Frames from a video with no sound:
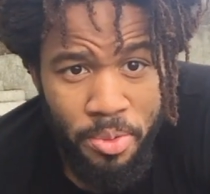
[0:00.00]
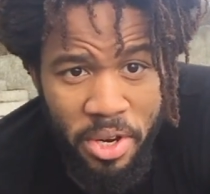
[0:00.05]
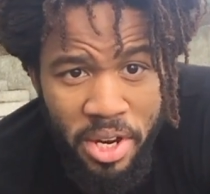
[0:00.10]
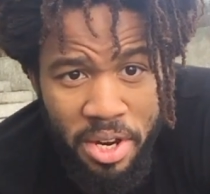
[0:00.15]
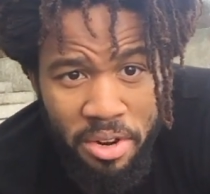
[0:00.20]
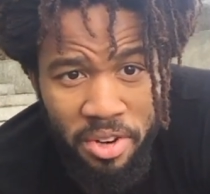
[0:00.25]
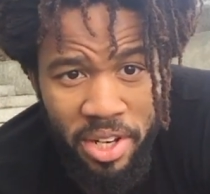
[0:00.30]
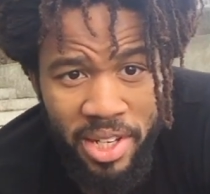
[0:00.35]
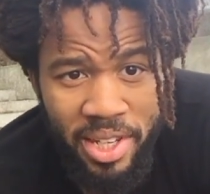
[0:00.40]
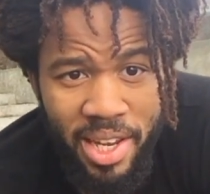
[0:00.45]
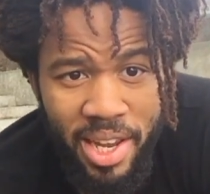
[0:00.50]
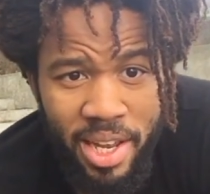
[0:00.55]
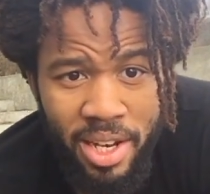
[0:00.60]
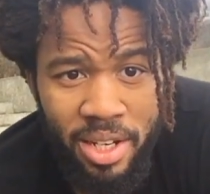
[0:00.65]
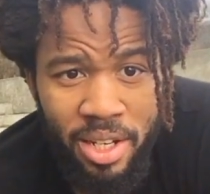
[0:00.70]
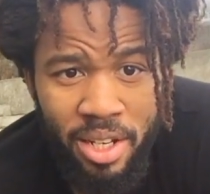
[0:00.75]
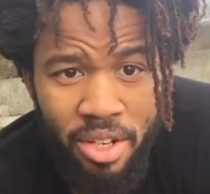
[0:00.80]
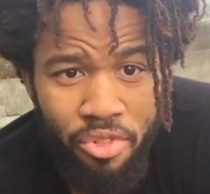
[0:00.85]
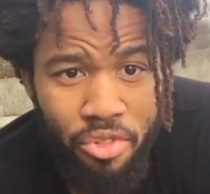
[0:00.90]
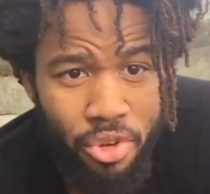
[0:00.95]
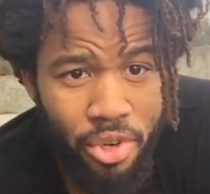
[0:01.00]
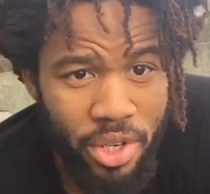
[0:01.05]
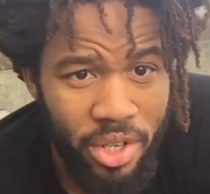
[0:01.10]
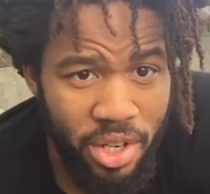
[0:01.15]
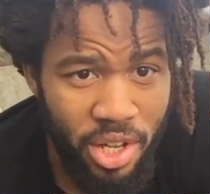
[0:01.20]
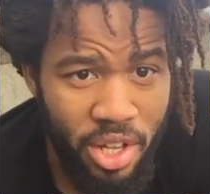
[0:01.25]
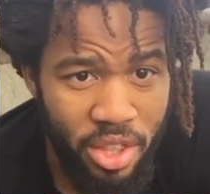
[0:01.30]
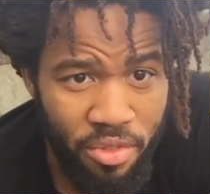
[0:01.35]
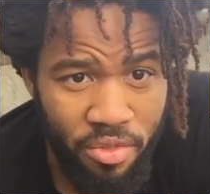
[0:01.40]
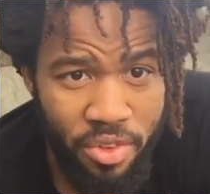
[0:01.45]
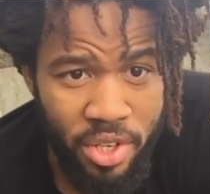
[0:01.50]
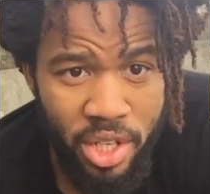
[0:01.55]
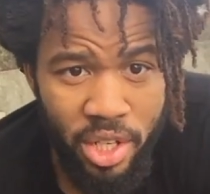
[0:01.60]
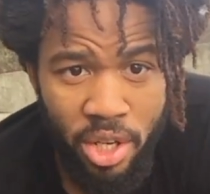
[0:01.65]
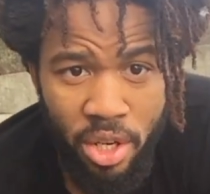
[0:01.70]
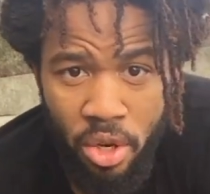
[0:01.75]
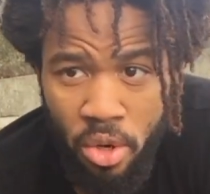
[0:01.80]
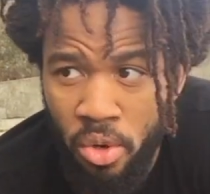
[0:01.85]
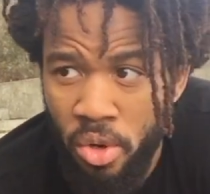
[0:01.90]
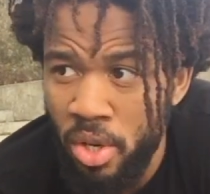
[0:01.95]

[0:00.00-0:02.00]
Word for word: We're here again for another video.